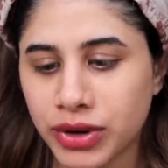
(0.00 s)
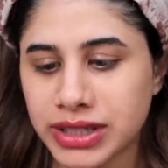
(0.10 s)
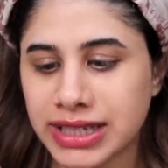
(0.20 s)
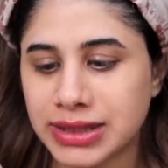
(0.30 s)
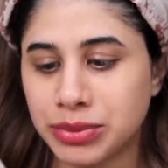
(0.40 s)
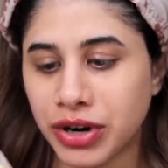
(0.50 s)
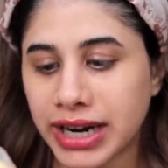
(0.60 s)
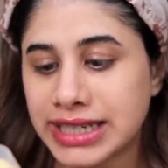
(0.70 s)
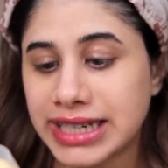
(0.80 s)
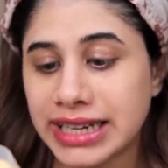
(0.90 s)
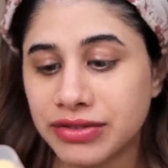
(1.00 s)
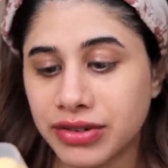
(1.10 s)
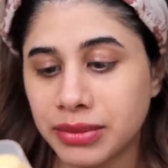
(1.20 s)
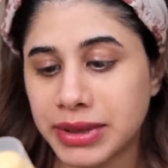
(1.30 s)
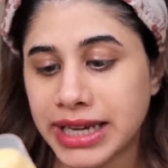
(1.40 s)
It says brightening,
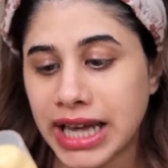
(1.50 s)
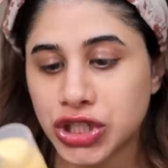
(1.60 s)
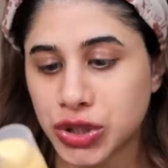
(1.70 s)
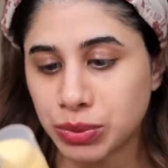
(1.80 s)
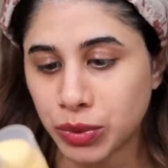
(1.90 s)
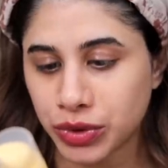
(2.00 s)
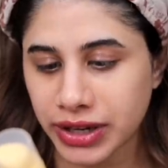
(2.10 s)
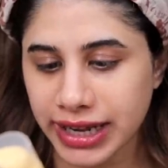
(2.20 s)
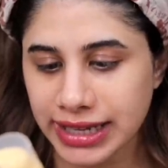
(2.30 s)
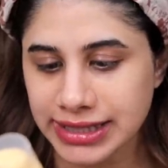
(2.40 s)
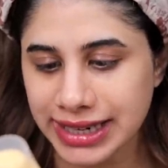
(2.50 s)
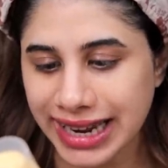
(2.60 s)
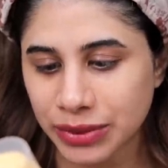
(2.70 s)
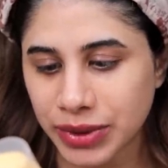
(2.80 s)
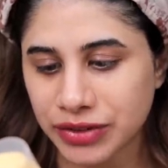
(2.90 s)
firming, smoothening. It's a
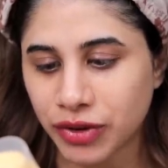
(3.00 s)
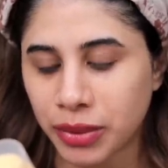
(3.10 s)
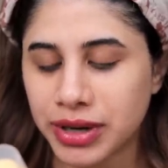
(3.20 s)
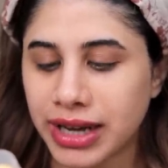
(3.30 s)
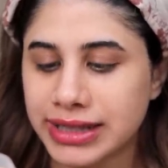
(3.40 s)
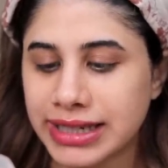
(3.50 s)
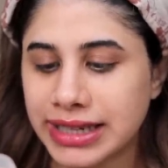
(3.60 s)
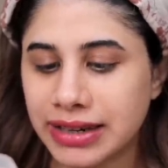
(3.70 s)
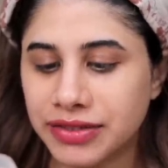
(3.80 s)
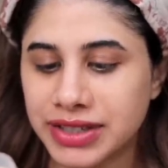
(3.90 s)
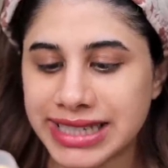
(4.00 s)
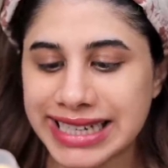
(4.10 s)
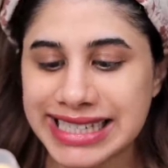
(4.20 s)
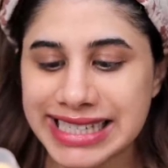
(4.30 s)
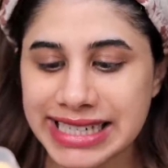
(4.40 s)
lightweight formula that delivers
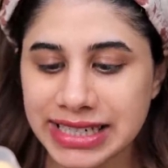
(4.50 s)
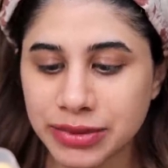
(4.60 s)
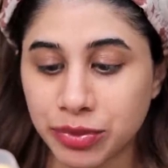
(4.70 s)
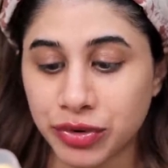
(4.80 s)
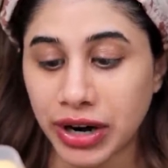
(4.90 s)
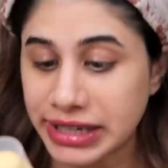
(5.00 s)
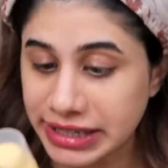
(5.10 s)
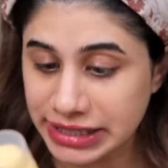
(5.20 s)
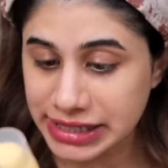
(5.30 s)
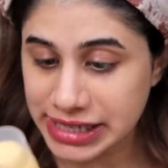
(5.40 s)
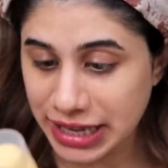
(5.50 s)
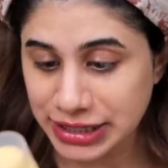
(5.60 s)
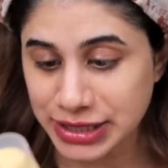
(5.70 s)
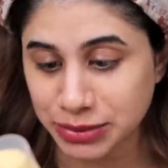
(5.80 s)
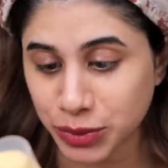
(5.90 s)
instant brightness
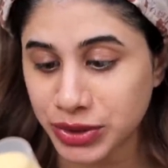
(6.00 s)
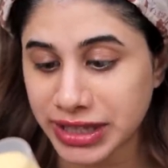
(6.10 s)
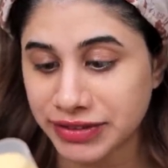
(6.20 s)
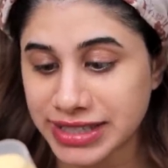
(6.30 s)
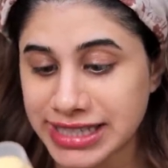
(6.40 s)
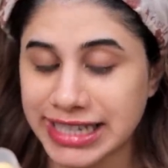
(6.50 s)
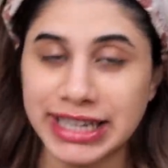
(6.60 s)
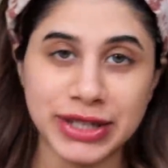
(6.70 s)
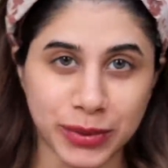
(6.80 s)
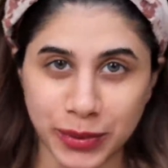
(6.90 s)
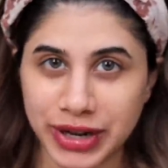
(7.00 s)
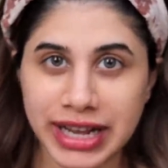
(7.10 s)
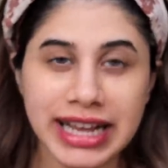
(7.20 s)
and smooth, even skin tone.